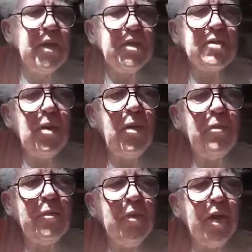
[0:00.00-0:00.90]
This all
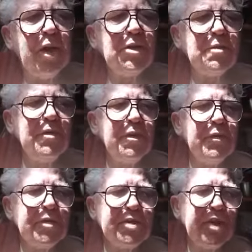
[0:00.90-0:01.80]
reminds me of
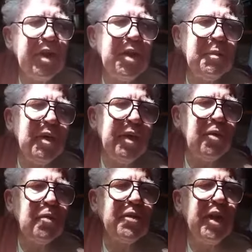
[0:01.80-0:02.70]
a saying my
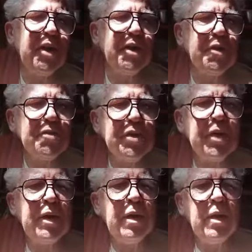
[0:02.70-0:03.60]
old daddy used
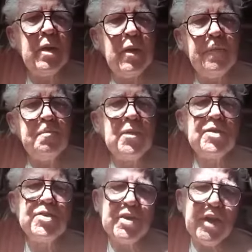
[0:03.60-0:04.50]
to
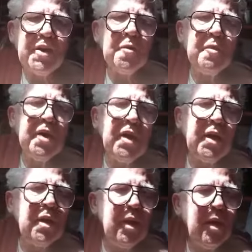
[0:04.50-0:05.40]
say to
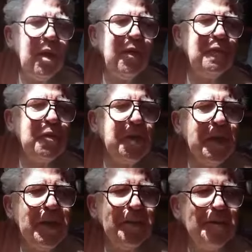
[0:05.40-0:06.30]
me every
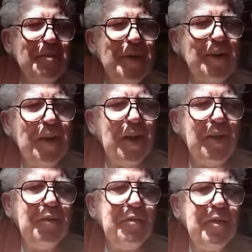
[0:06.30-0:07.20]
day of my
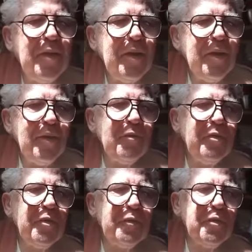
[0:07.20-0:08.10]
life
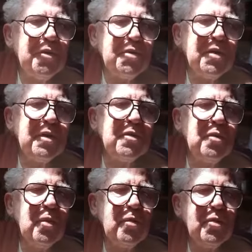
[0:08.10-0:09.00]
for the first
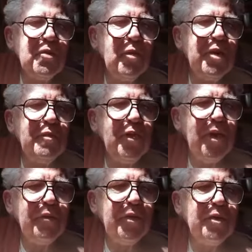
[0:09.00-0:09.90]
mm,
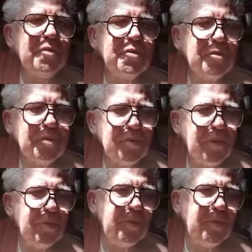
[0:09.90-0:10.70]
25 years or so.